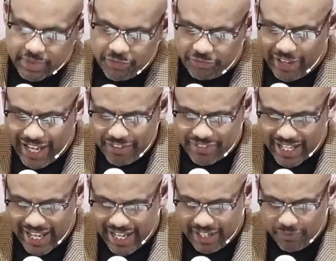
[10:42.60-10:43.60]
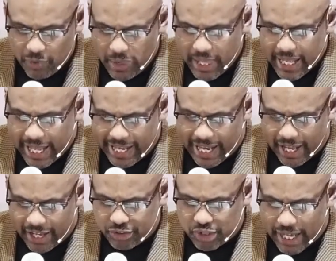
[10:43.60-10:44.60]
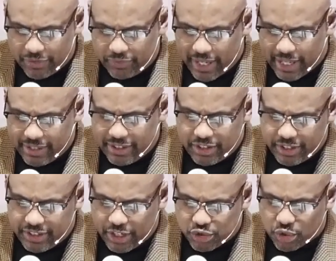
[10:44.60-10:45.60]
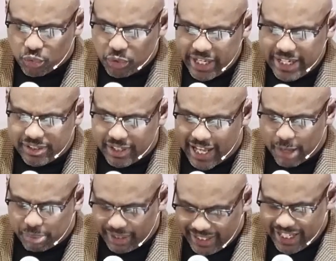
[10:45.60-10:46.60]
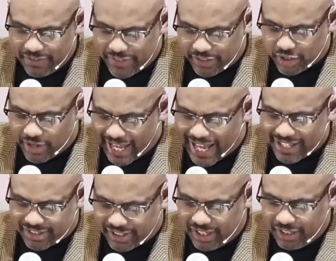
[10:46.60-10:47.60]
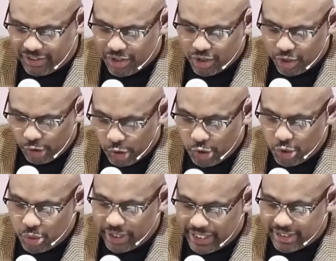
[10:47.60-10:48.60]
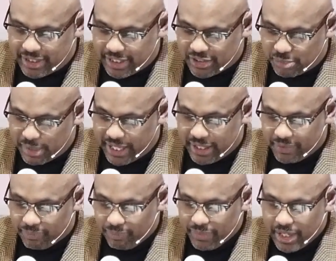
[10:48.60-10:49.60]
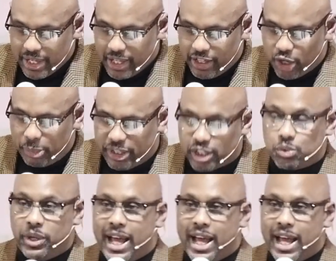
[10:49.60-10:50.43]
5 to 8. And there's a reason I believe that they're asking, who is this man? You know, because when